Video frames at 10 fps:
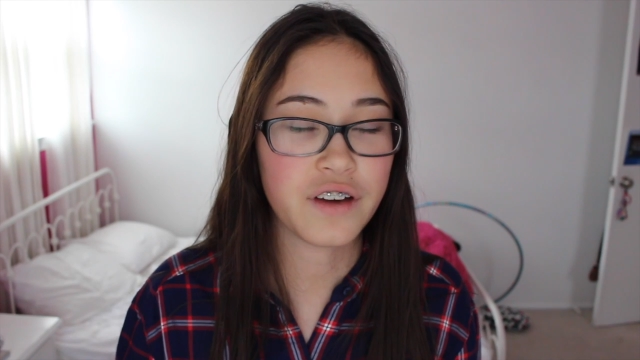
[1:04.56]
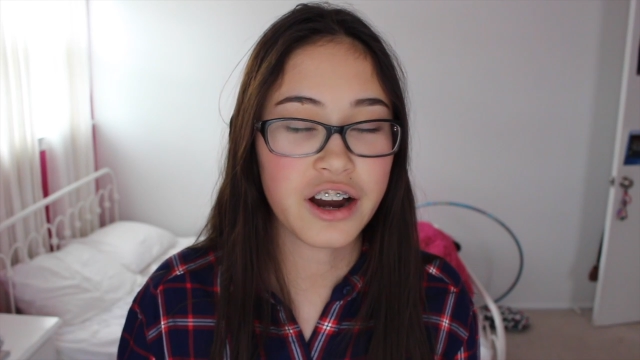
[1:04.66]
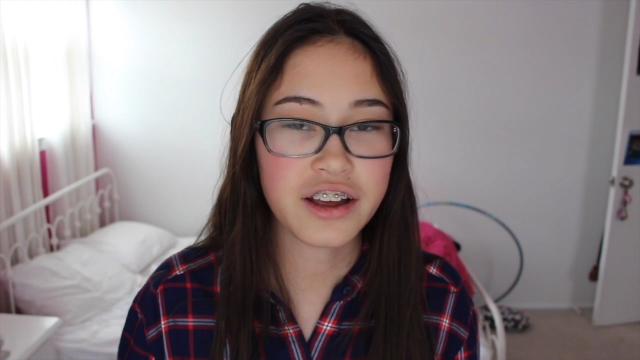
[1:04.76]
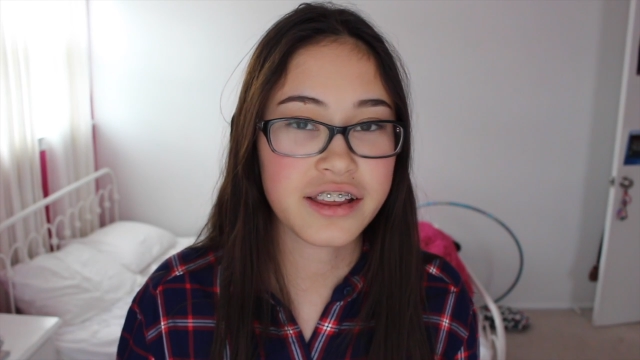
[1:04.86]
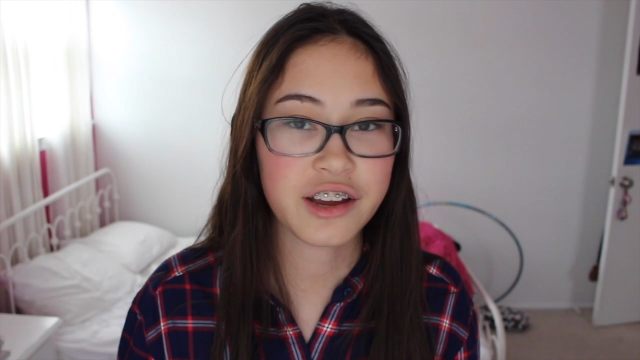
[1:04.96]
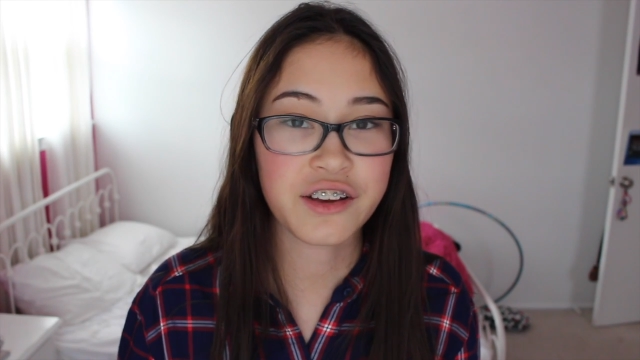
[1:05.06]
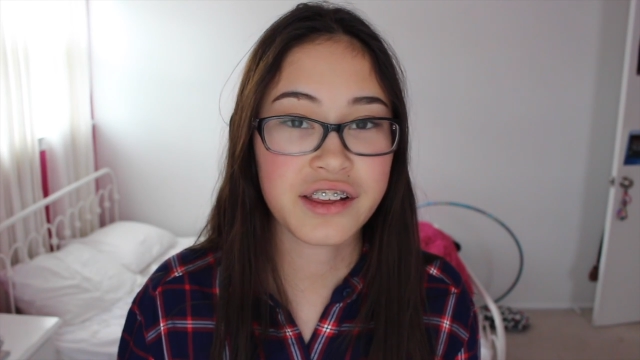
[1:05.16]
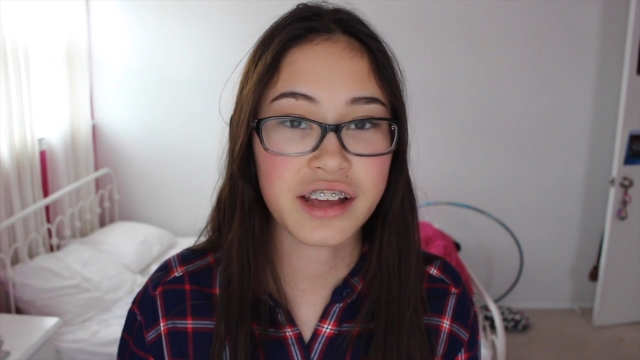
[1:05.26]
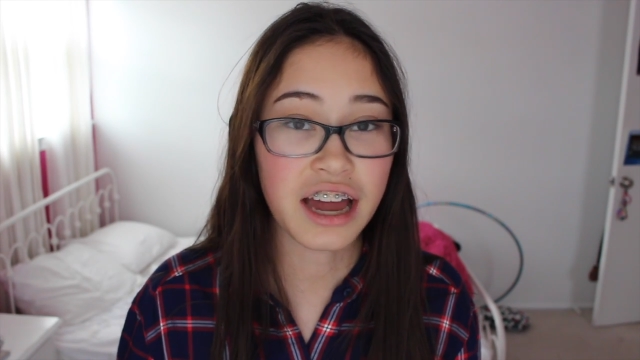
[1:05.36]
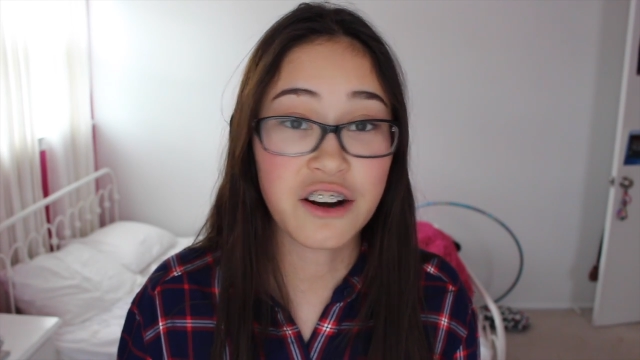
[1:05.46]
very
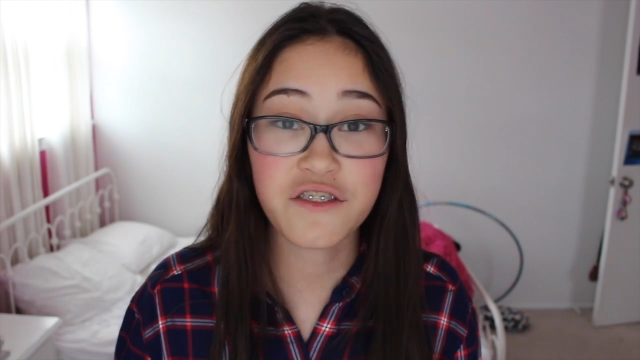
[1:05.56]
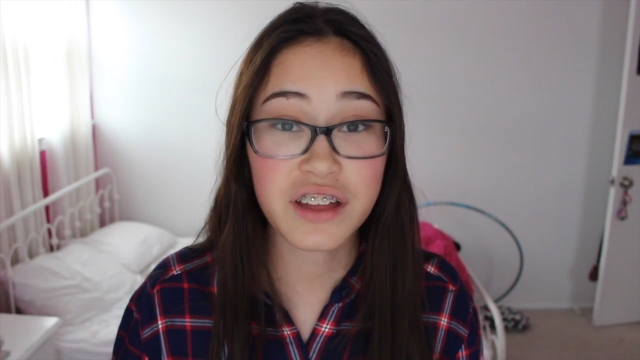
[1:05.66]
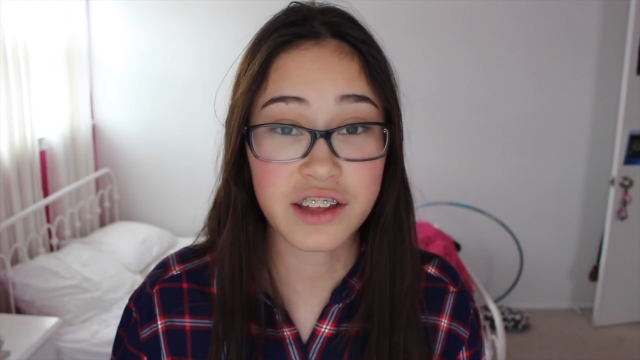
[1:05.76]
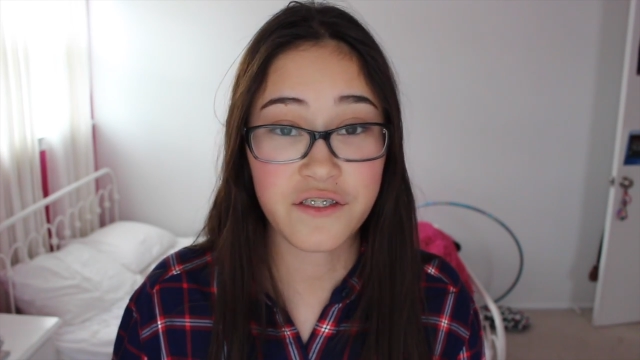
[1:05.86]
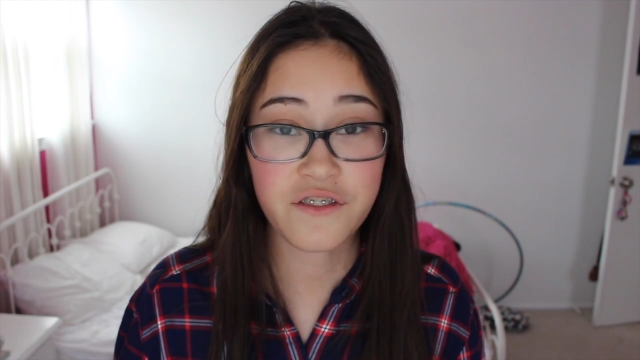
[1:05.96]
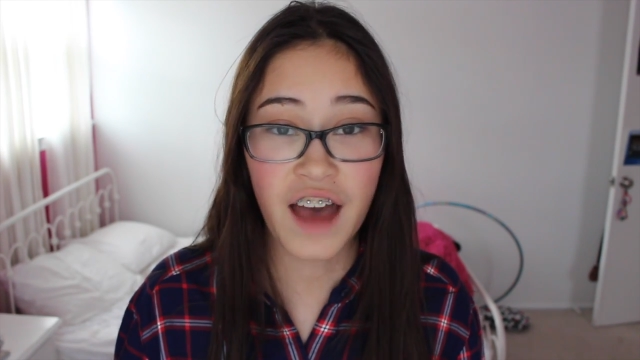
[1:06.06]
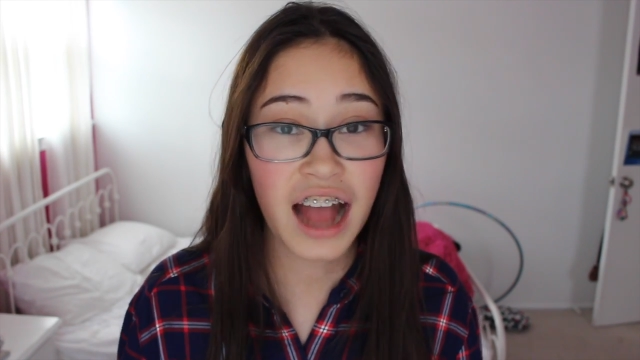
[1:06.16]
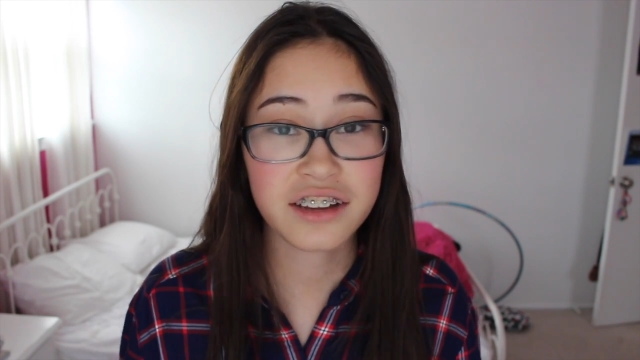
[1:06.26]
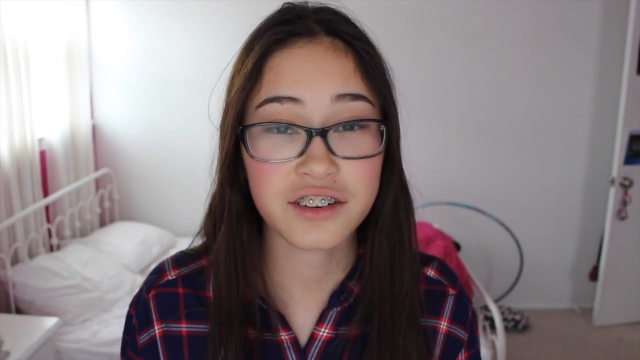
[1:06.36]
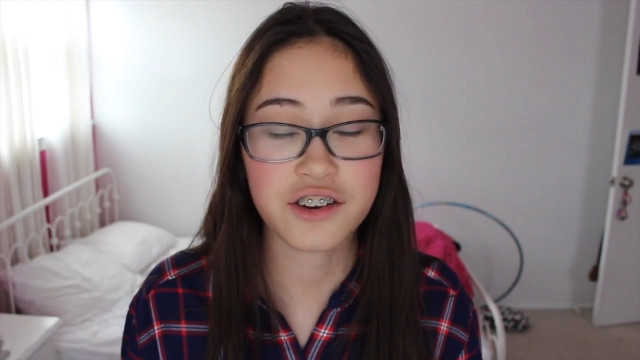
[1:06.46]
seriously. I don't know if that's a
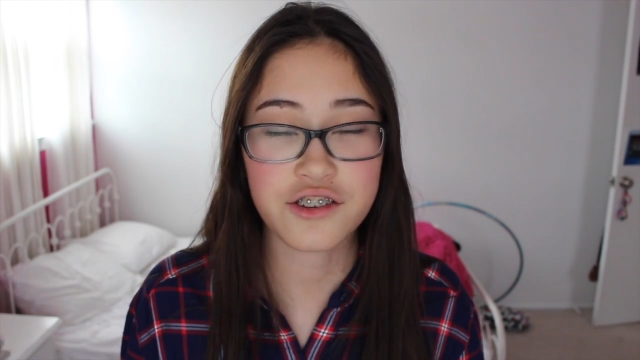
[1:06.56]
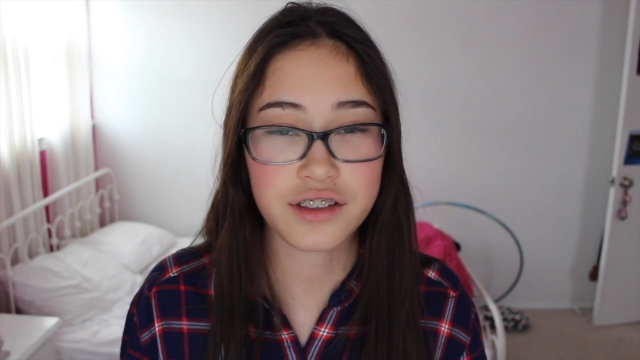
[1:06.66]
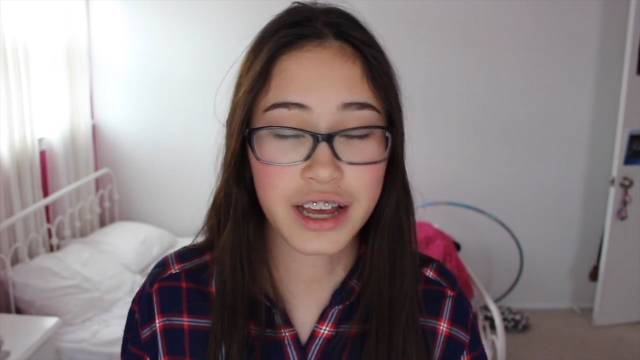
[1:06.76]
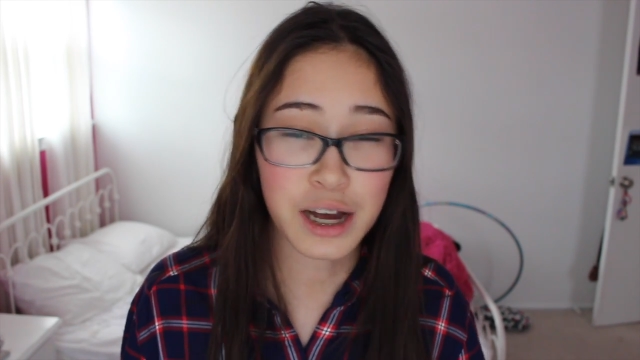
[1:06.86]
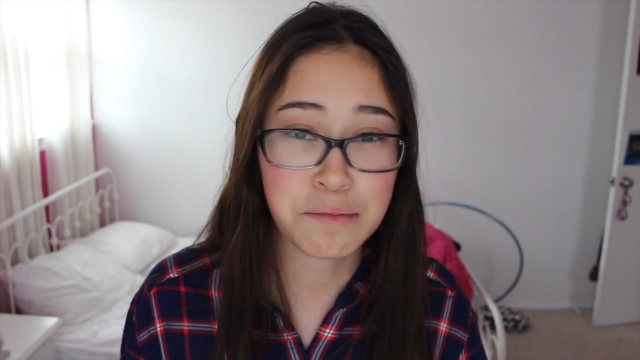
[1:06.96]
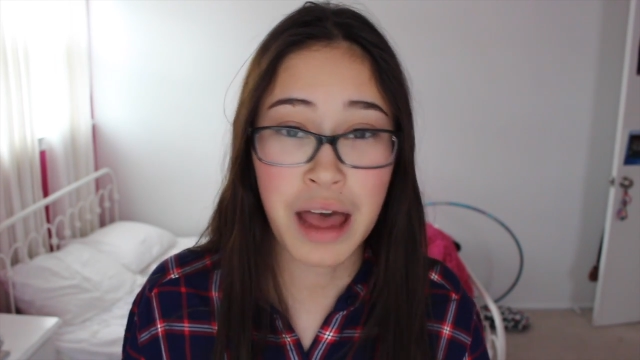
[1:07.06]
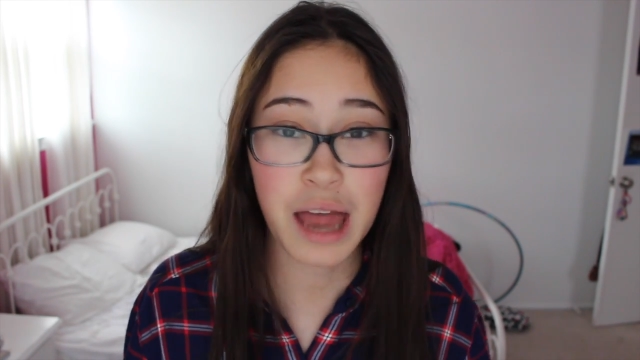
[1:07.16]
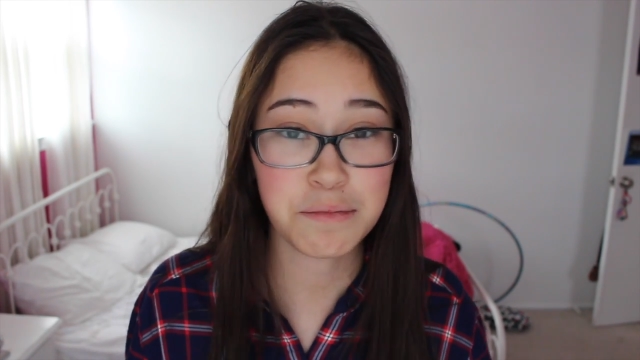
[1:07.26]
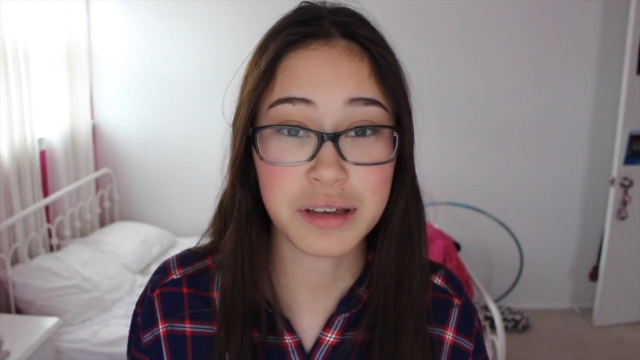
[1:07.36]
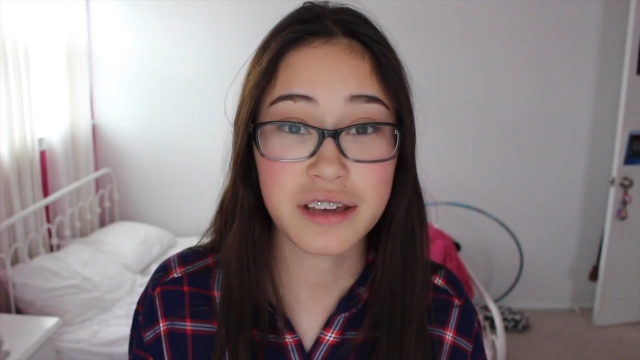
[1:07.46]
fact or just like a
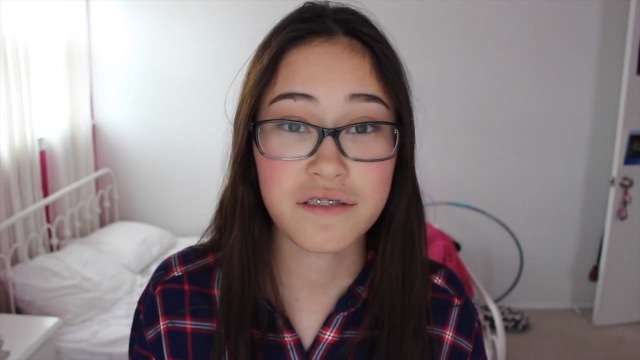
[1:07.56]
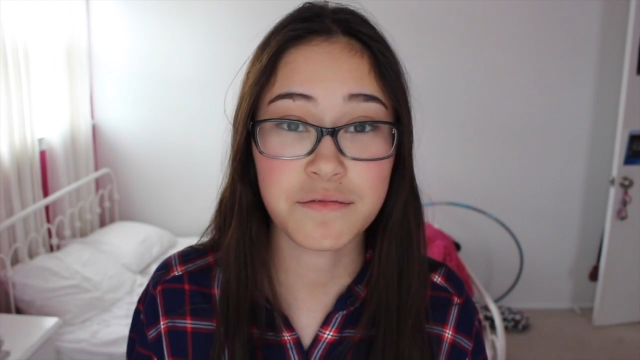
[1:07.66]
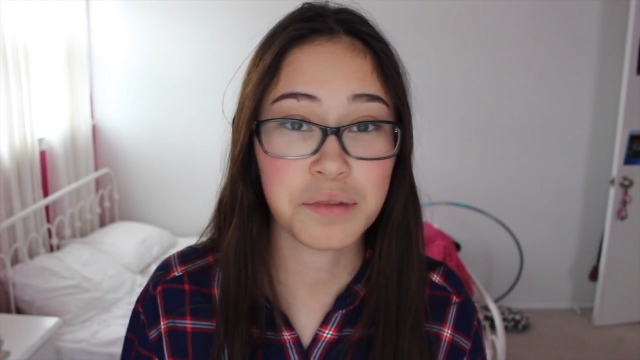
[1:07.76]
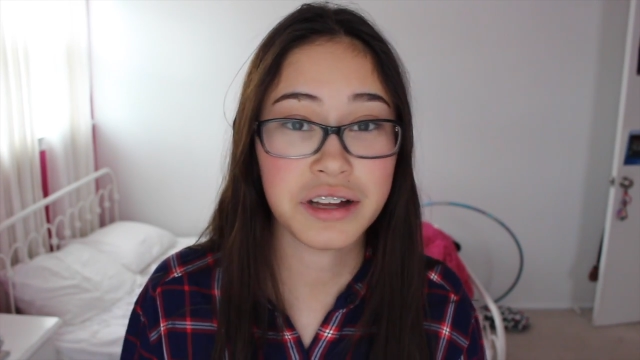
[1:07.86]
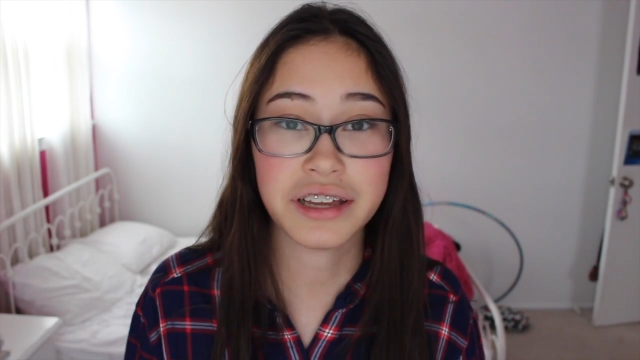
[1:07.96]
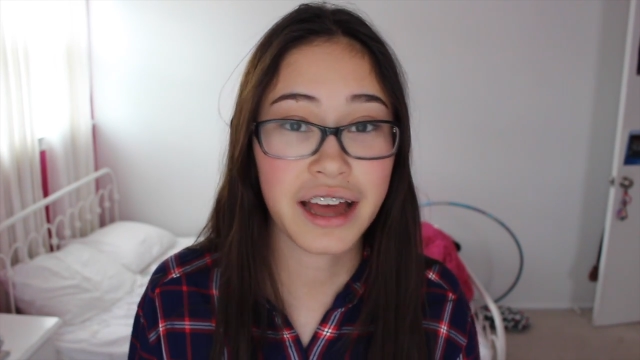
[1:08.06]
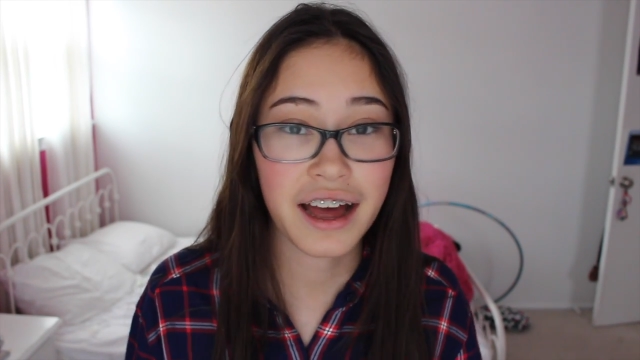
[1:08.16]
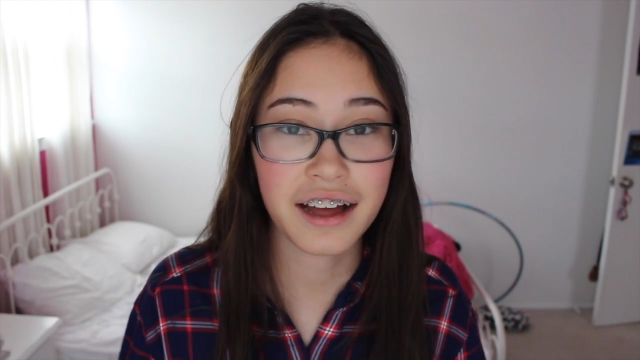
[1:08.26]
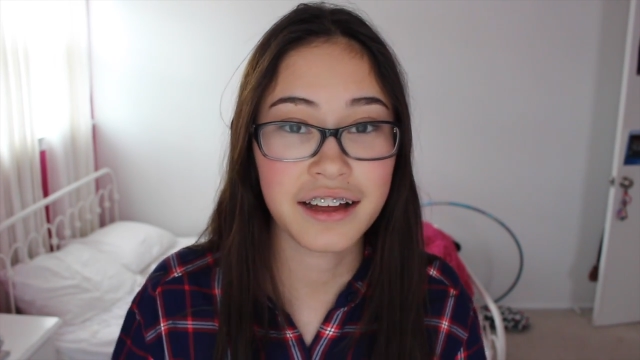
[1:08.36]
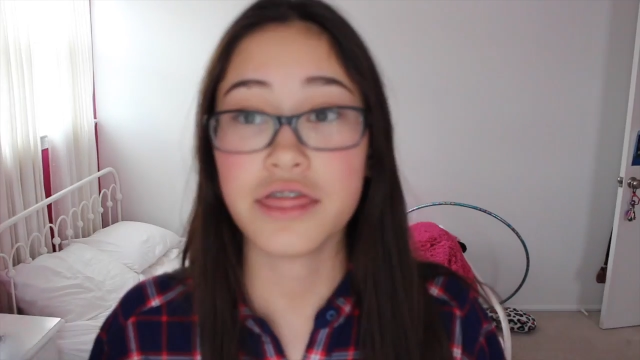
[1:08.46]
pet peeve, but yeah.